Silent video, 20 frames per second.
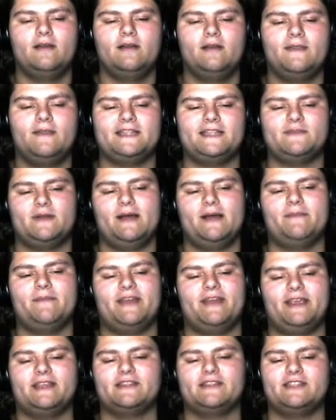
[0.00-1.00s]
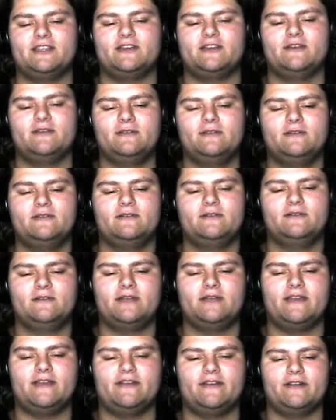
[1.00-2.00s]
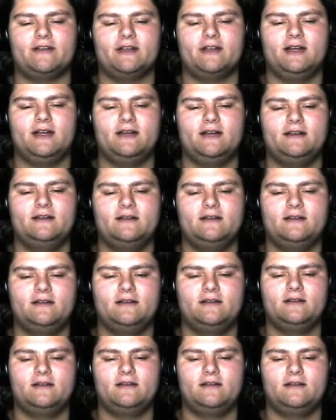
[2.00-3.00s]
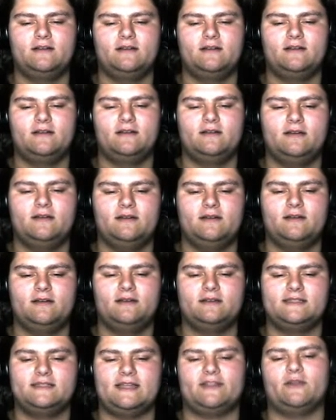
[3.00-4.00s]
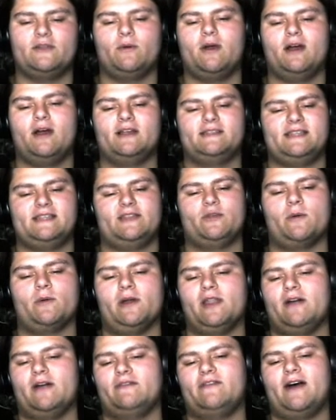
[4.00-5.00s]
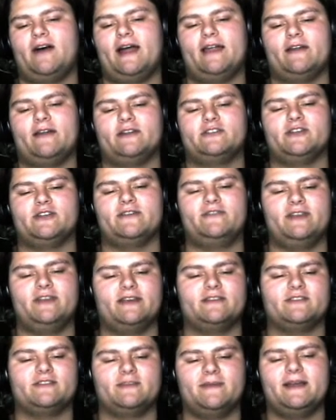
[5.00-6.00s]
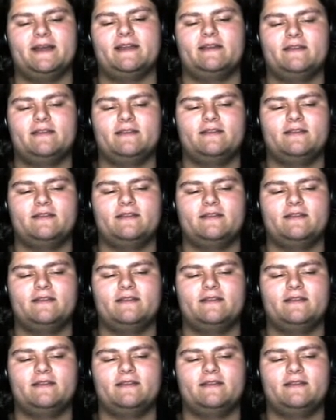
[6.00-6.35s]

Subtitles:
That's what I'm thinking too. Either set the world on fire or drifting. Those are my.